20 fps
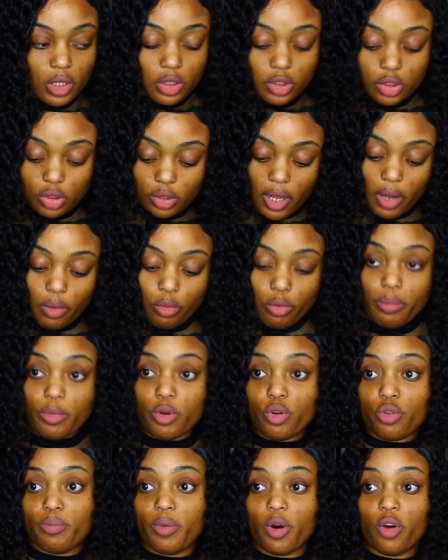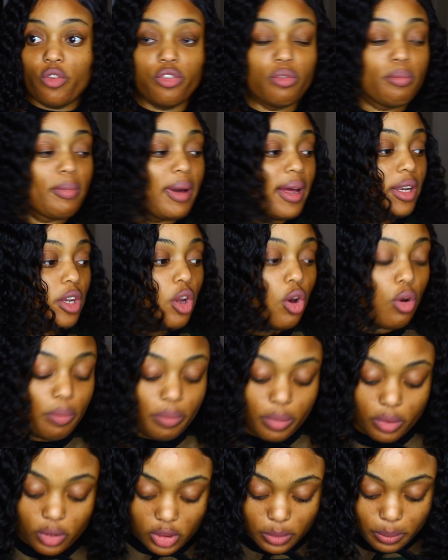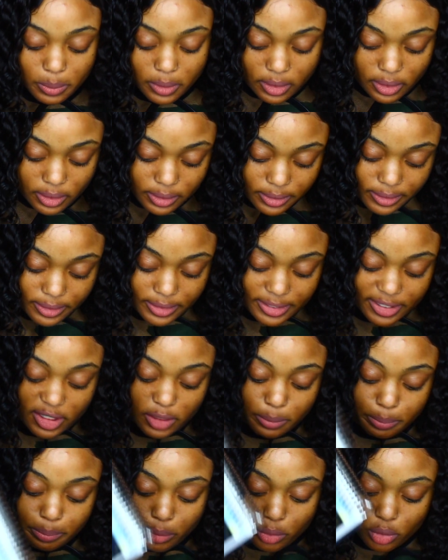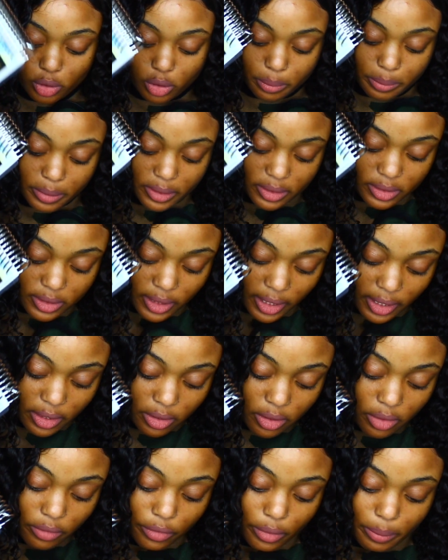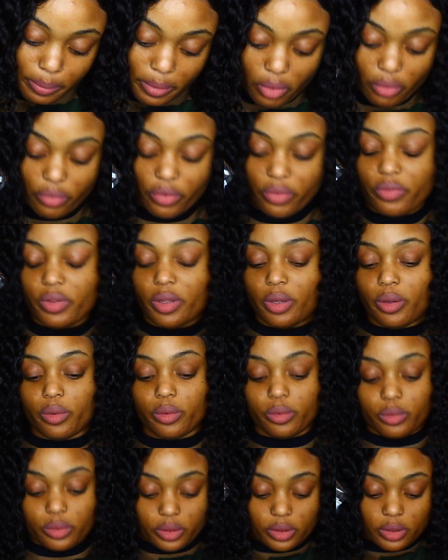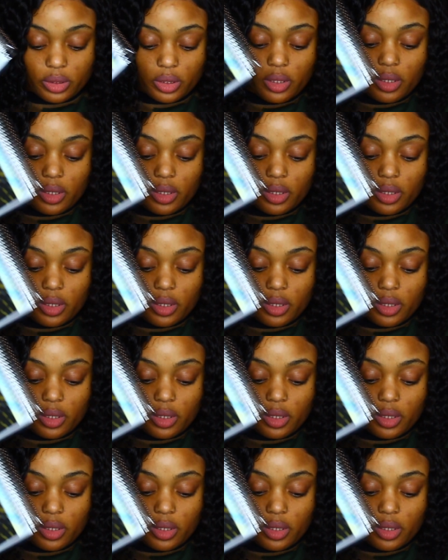So I'll remove both of my notebooks because this book will be taken up for both of those.